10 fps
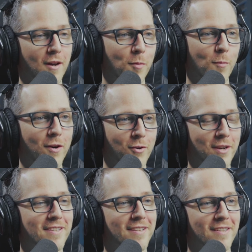a couple more
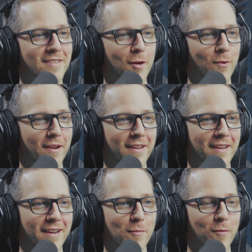crazy things that I want to
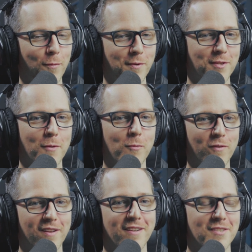get out before we start
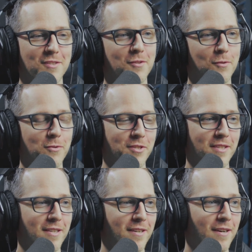moving into
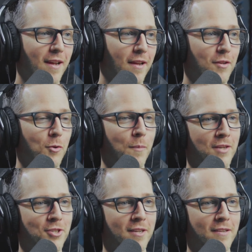solutions here. You
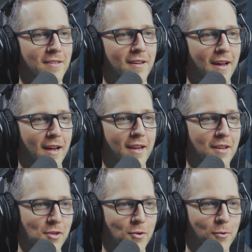mentioned
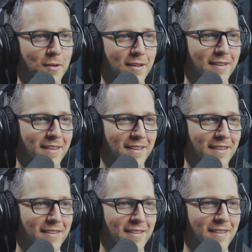IQ.
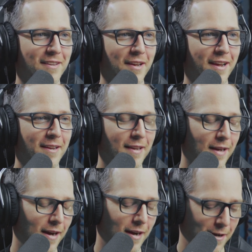Okay.
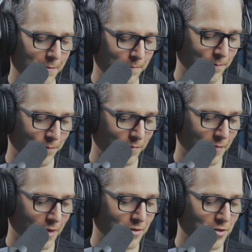
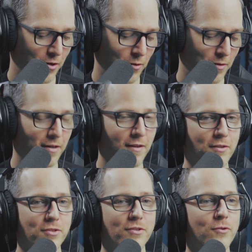So
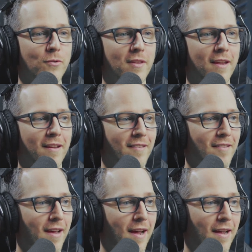there's two
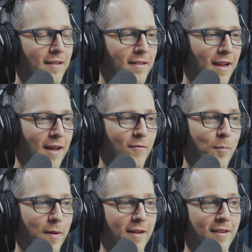things that
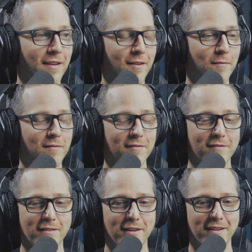I've been in
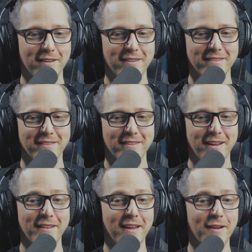
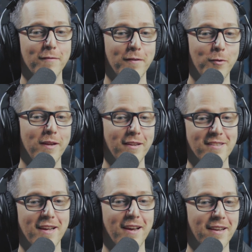on the
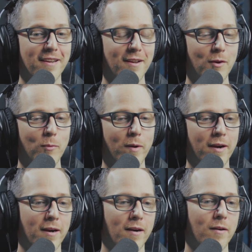interviewee side,
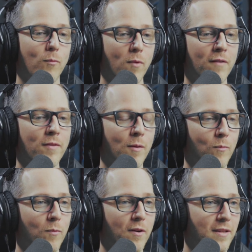where one of
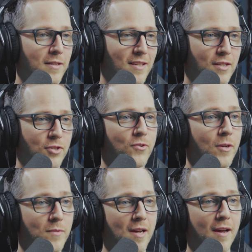them were these
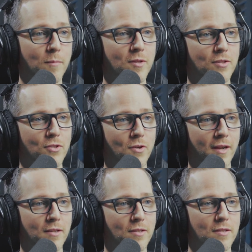extreme time
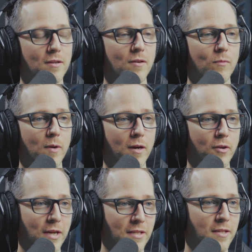constraints where
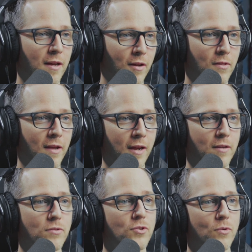you get sent a
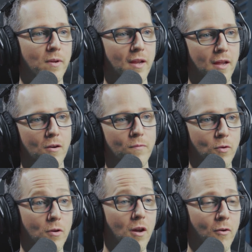link to an
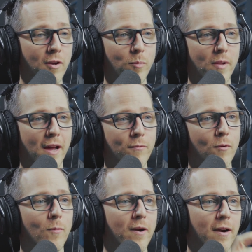interview coding
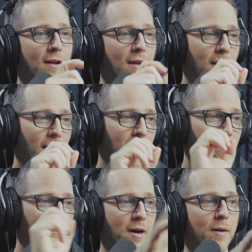platform where
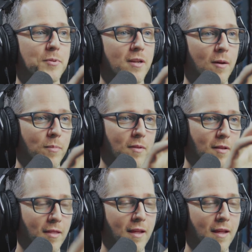it pops up the